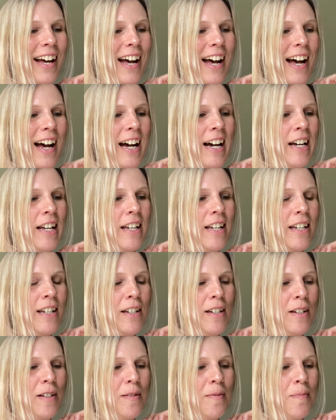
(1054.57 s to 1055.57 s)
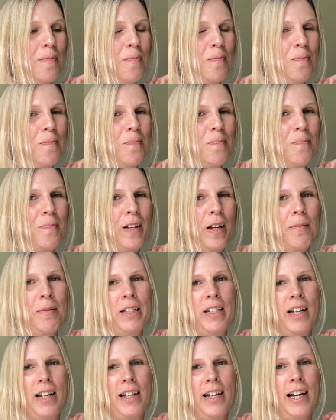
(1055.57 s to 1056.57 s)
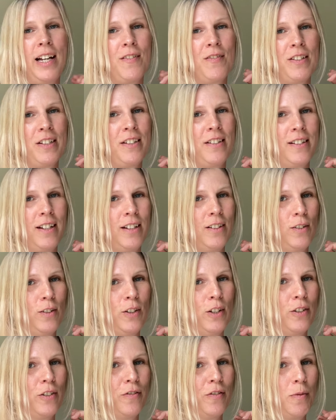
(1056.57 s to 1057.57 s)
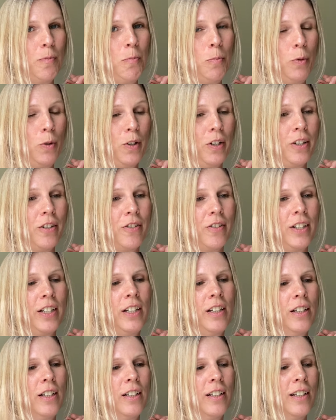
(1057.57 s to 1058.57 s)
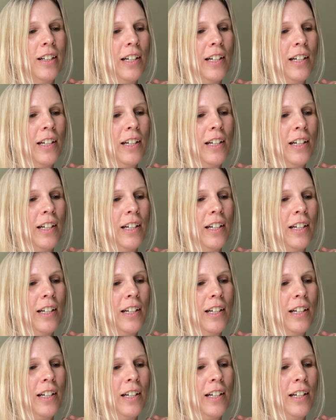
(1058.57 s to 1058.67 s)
I mean, I haven't done a lot of embroidering,